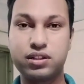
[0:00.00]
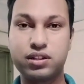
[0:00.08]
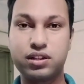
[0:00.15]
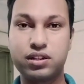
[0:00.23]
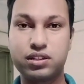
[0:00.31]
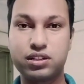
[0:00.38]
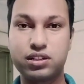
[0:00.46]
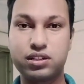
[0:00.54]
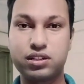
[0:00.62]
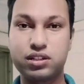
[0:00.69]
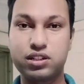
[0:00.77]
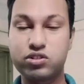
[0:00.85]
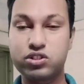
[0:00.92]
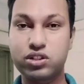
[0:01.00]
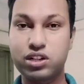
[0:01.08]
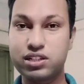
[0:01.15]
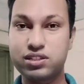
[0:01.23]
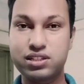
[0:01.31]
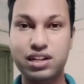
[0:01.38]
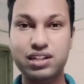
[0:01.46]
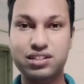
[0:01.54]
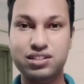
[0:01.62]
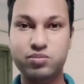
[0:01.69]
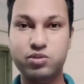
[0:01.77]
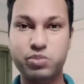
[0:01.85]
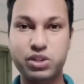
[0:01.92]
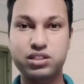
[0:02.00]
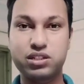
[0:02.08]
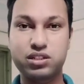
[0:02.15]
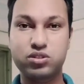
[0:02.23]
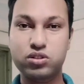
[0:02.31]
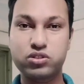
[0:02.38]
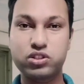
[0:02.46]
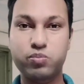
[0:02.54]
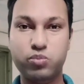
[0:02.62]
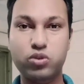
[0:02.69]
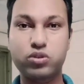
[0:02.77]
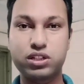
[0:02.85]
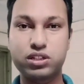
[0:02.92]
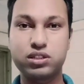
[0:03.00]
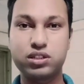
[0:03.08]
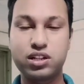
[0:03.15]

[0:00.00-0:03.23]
the nutritional status of the patient is also important.